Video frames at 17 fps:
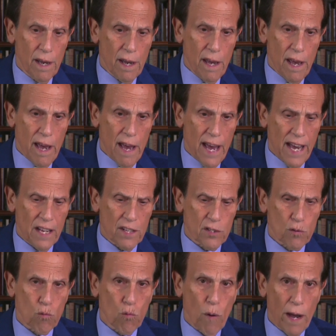as
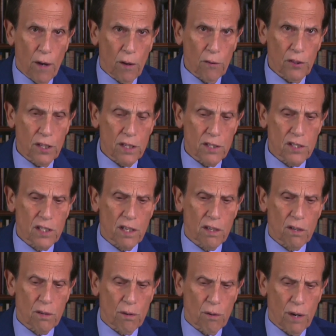wealth has
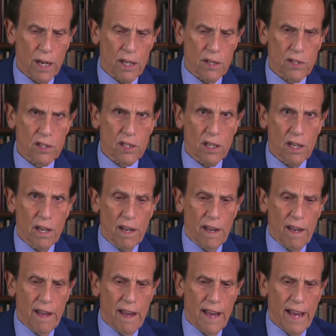increased,
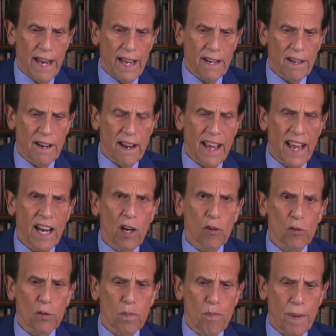and
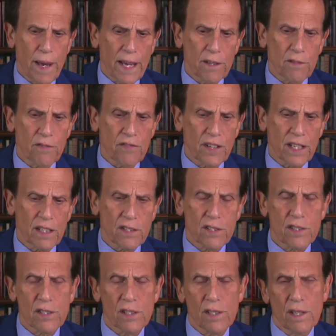health
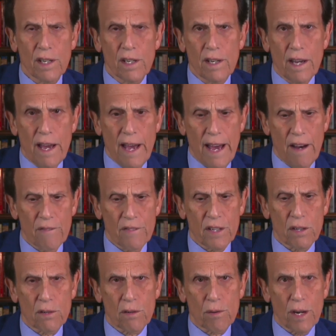benefits have
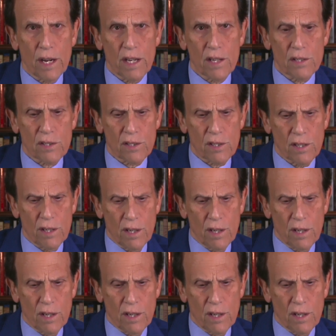increased.